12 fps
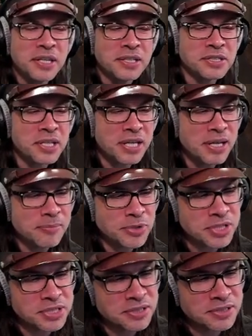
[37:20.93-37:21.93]
It's like I'm
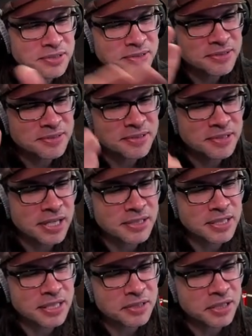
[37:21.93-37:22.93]
just, and
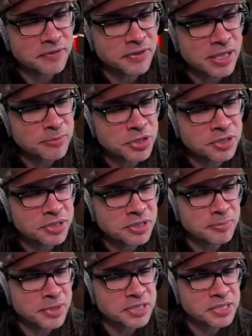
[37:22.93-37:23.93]
then I'll give that machine
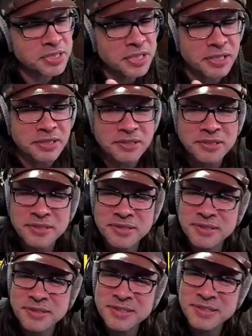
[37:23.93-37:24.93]
to my son.
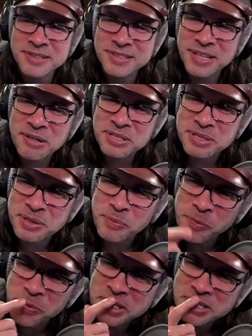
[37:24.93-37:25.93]
I was like,
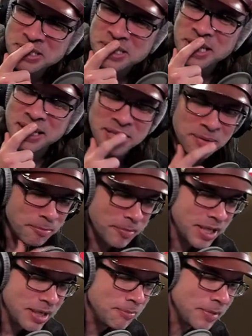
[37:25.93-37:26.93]
wait a second,
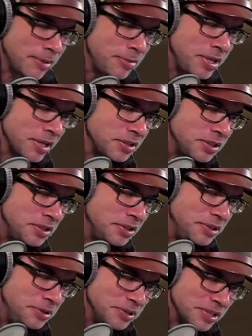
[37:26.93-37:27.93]
man, maybe I should
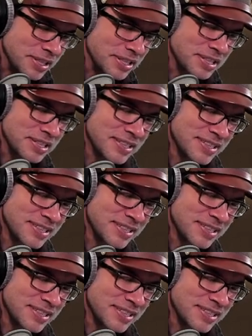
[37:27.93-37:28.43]
do this.